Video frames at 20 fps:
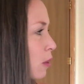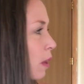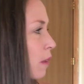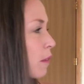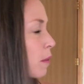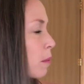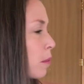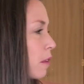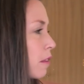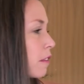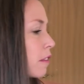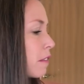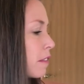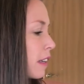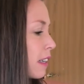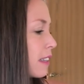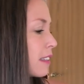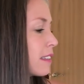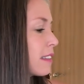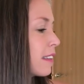show off your beautiful
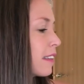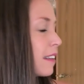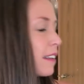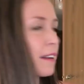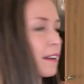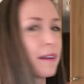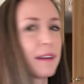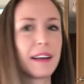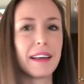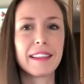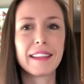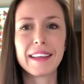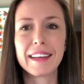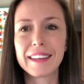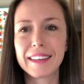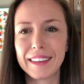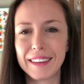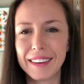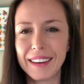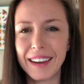face. Okay,
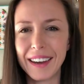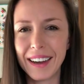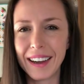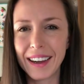thank you.